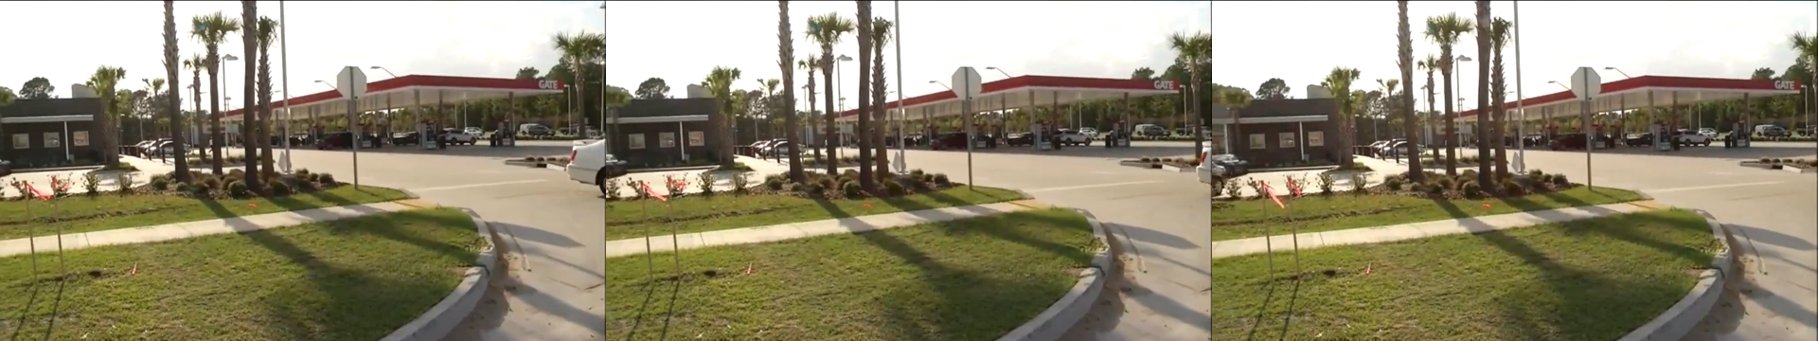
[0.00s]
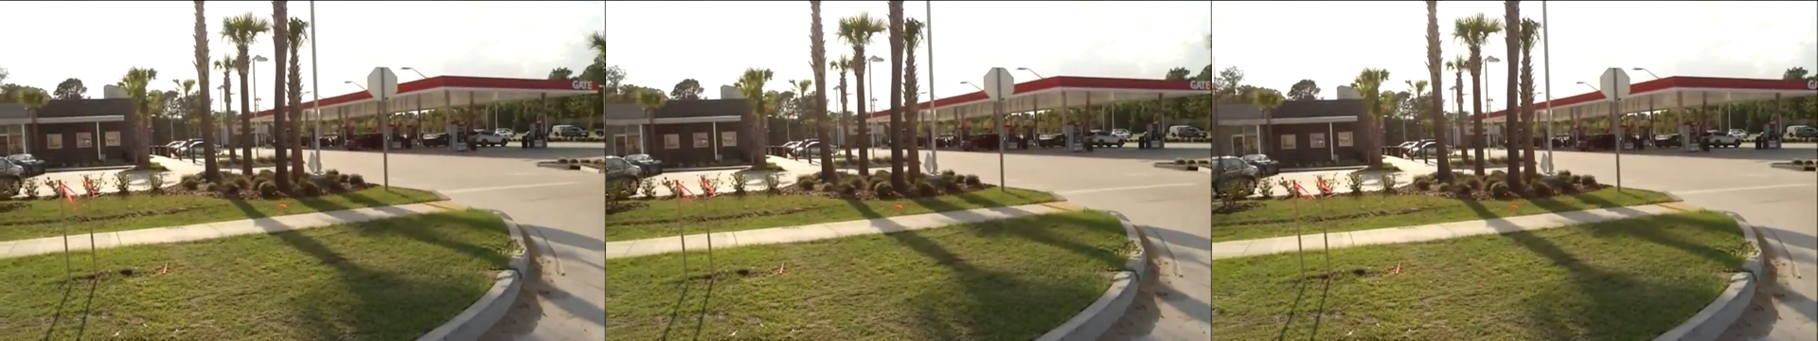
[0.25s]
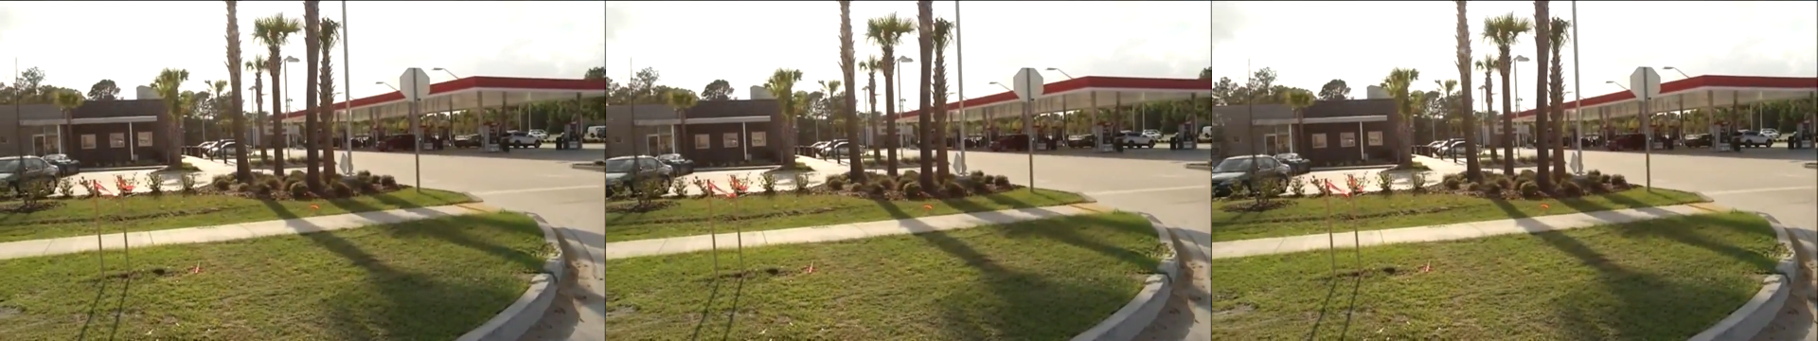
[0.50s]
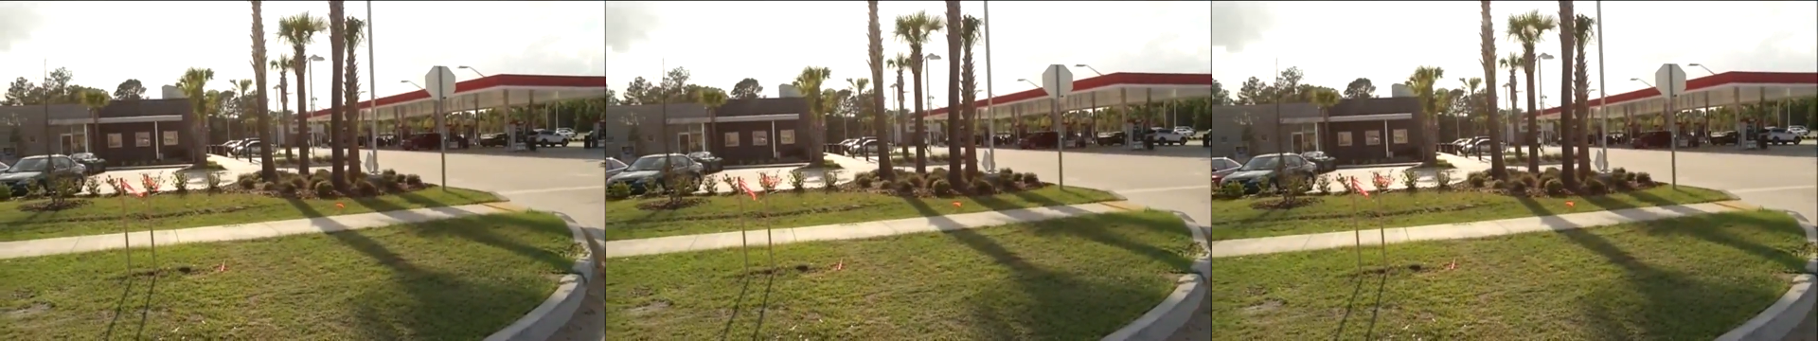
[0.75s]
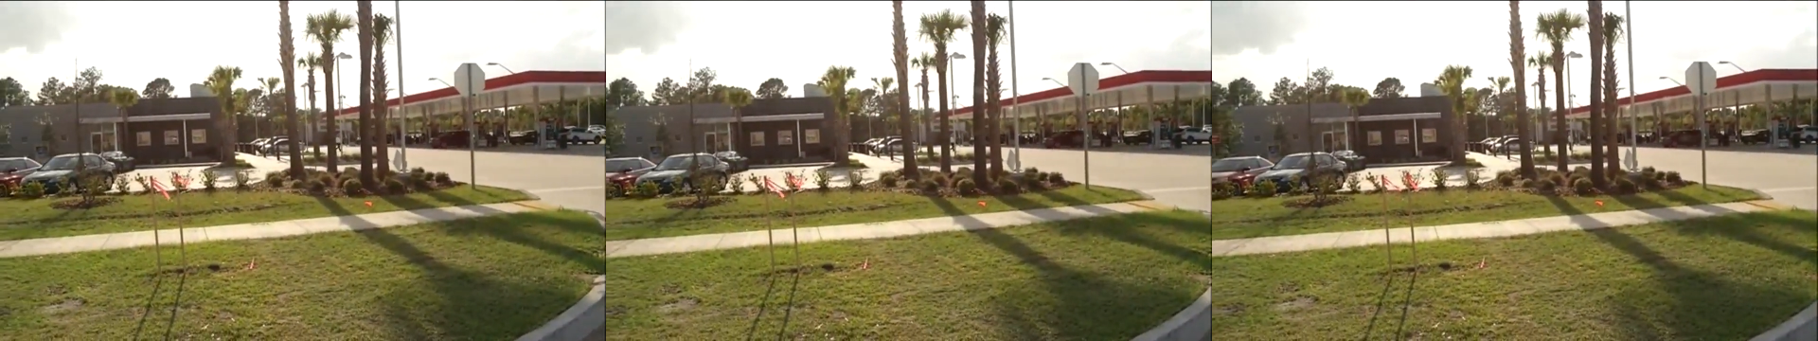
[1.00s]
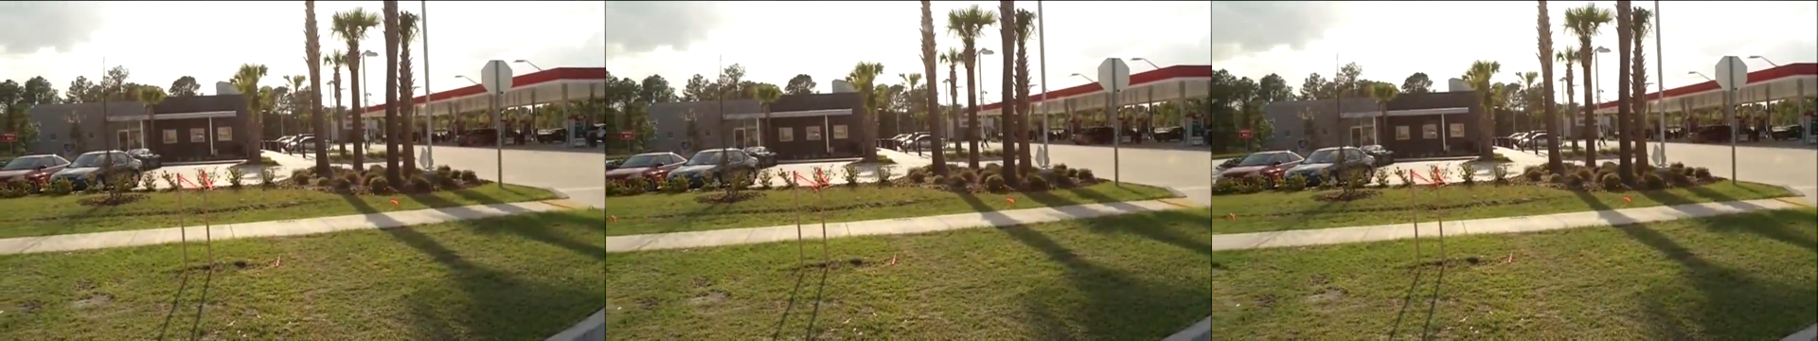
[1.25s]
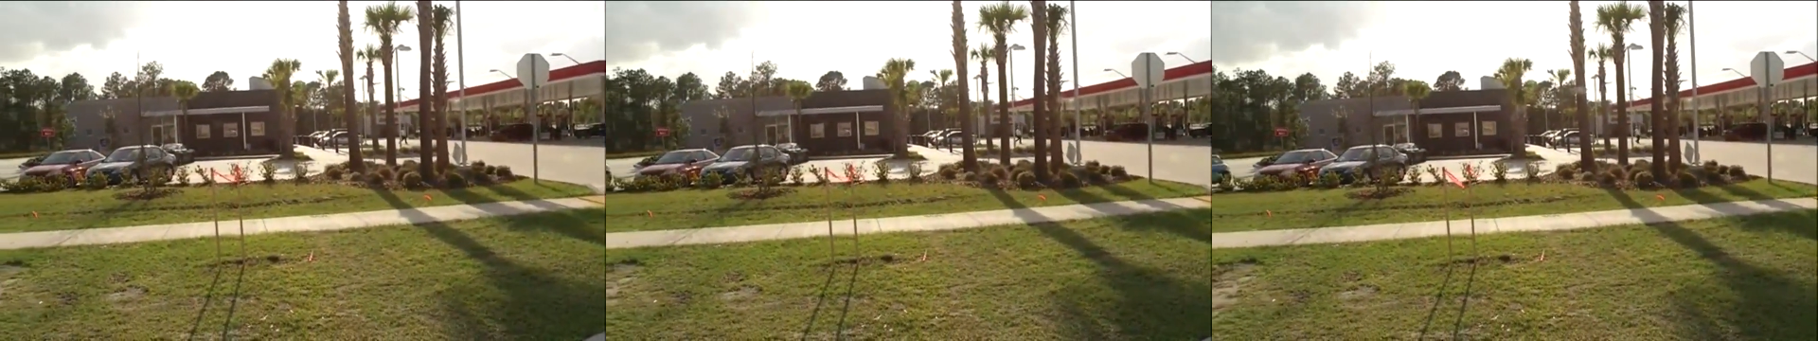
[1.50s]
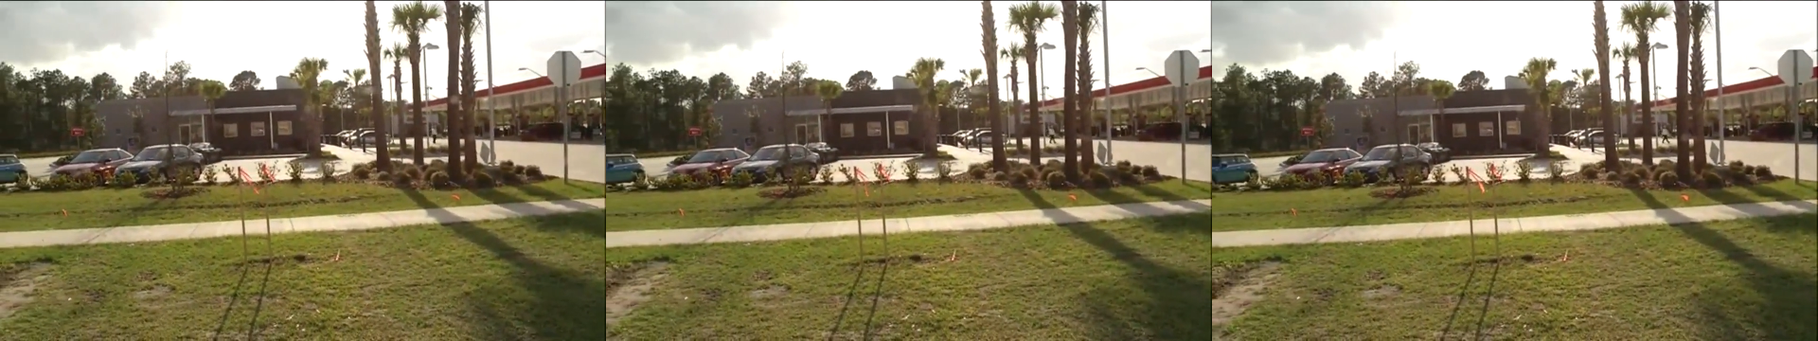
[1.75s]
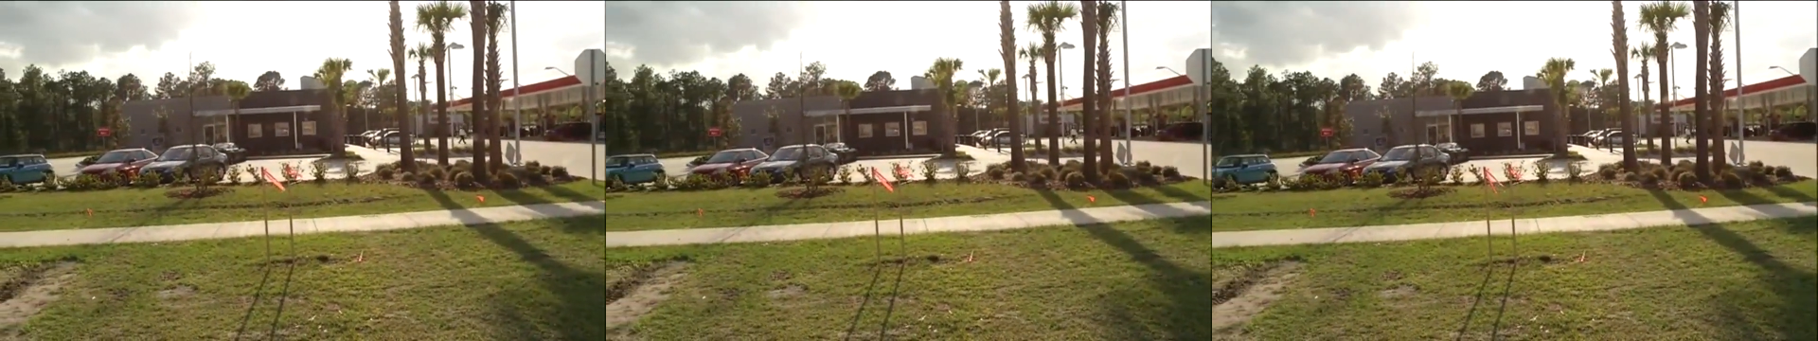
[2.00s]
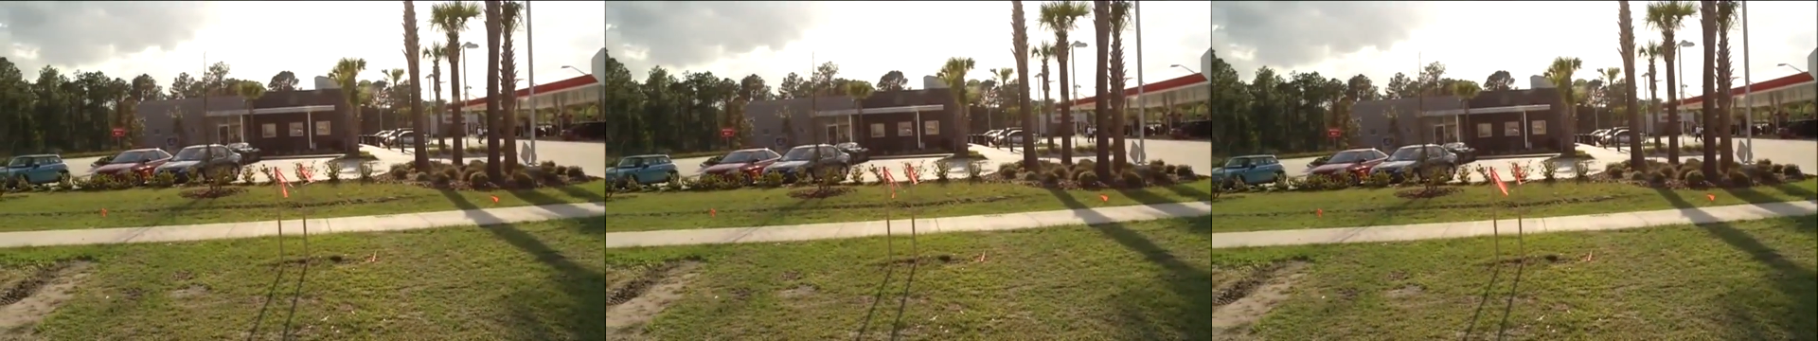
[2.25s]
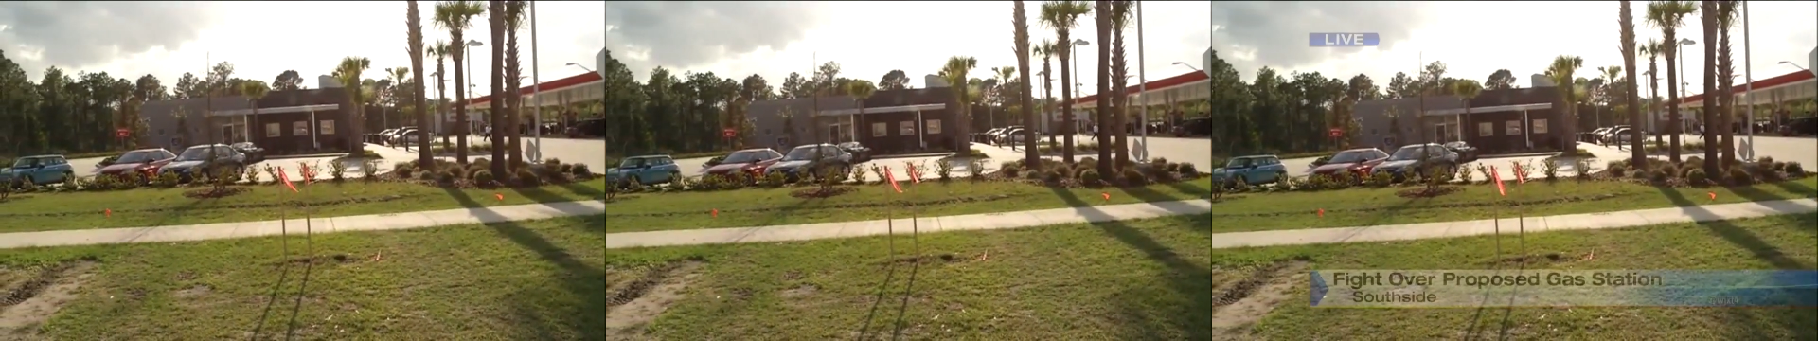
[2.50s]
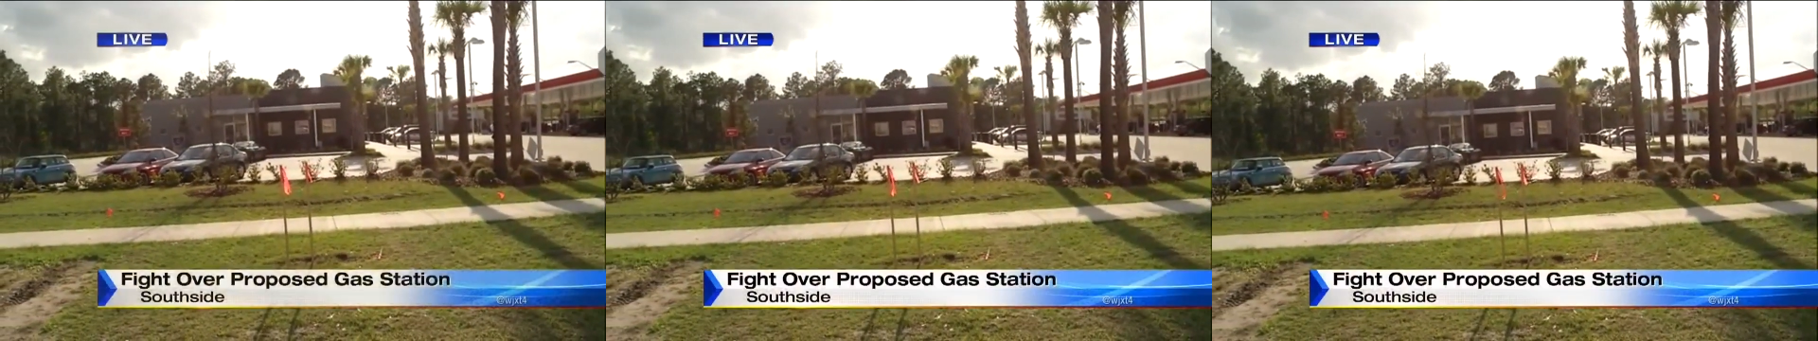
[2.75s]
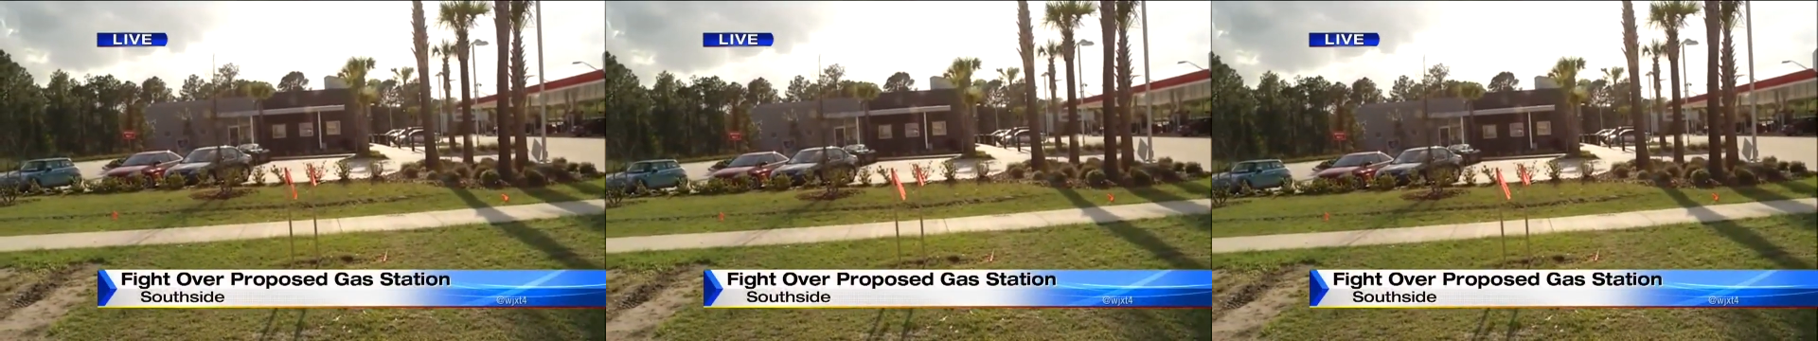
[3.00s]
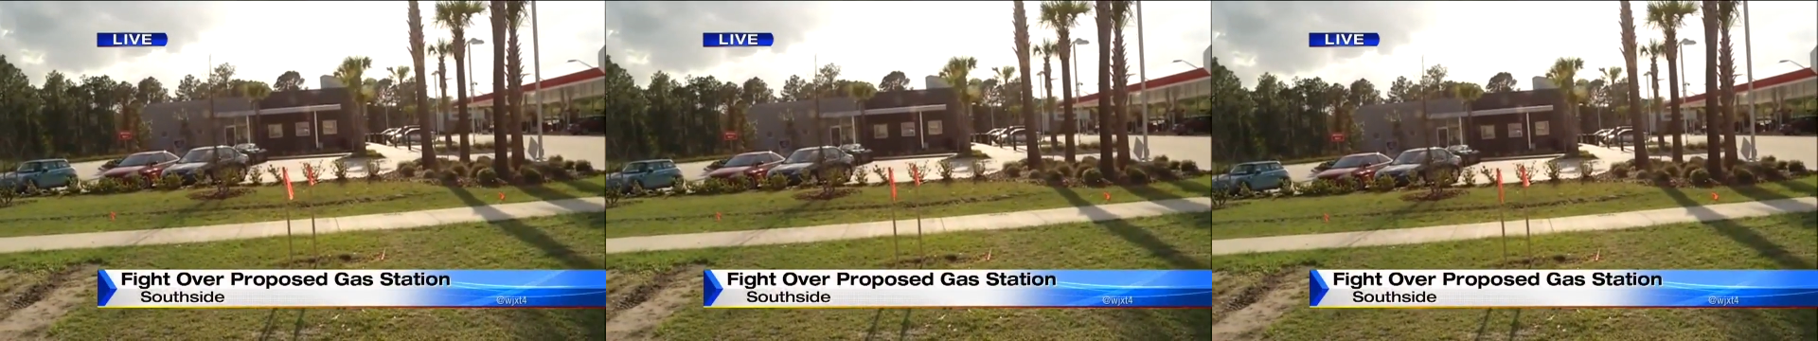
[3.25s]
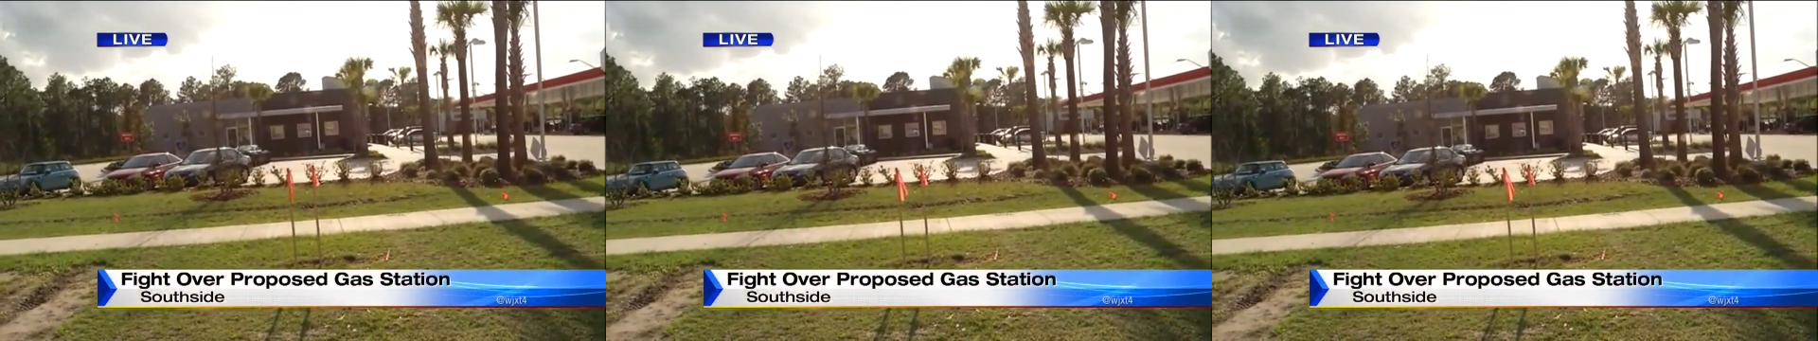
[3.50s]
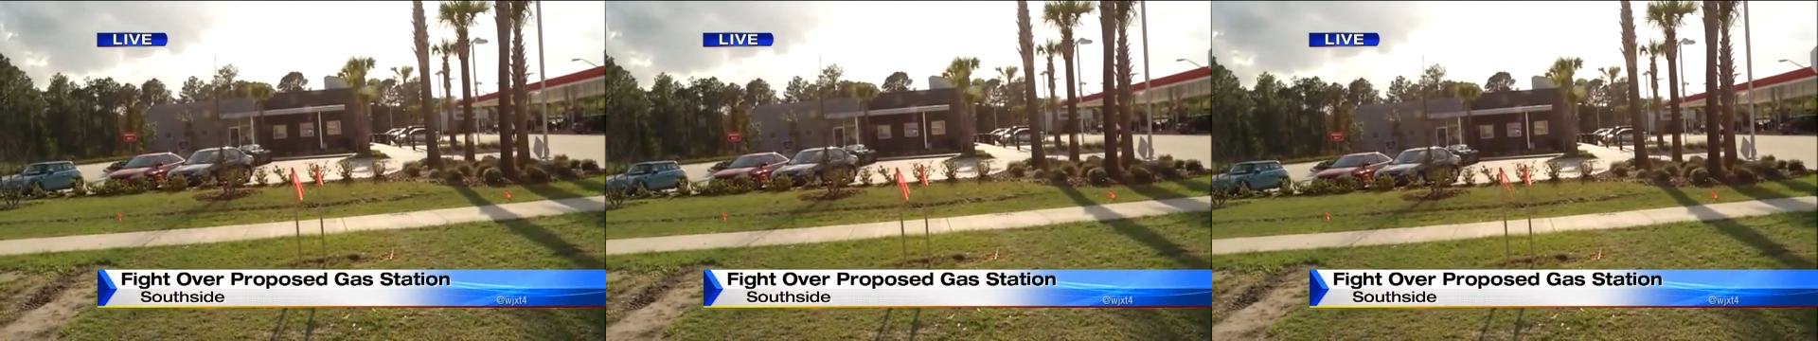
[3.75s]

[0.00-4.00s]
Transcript: Nobody's mouth can be seen.